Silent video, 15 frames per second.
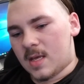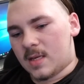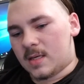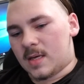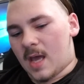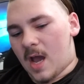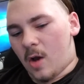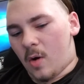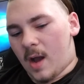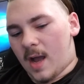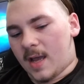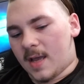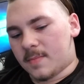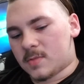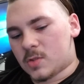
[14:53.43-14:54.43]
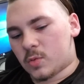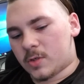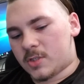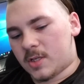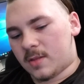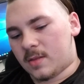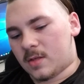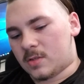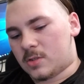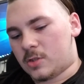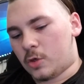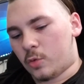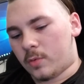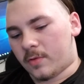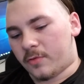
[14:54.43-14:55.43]
Now, I am switching the
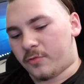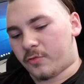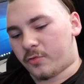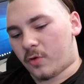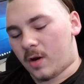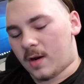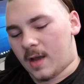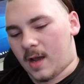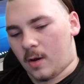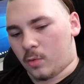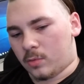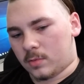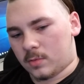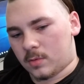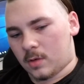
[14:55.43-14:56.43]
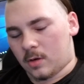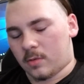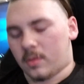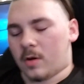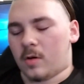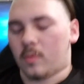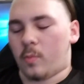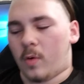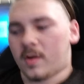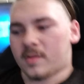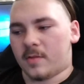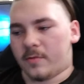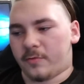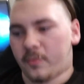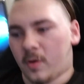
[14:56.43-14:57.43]
2 in the front out, or the 1 in
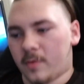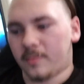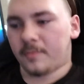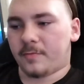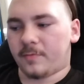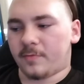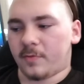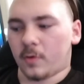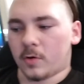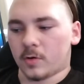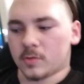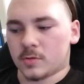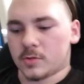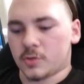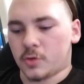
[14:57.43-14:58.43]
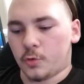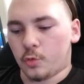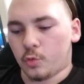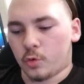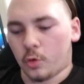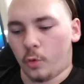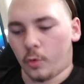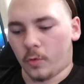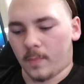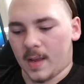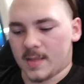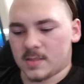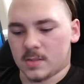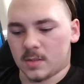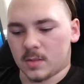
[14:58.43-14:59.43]
the front, for 2 Cooler
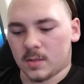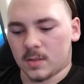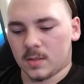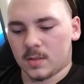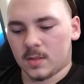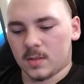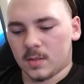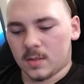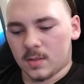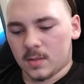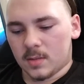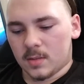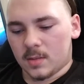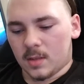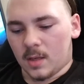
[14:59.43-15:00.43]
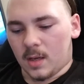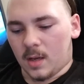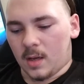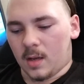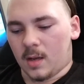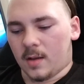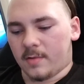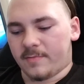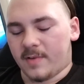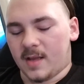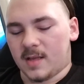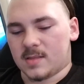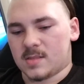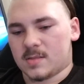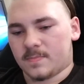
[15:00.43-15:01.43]
Master
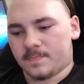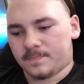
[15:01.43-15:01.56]
fans.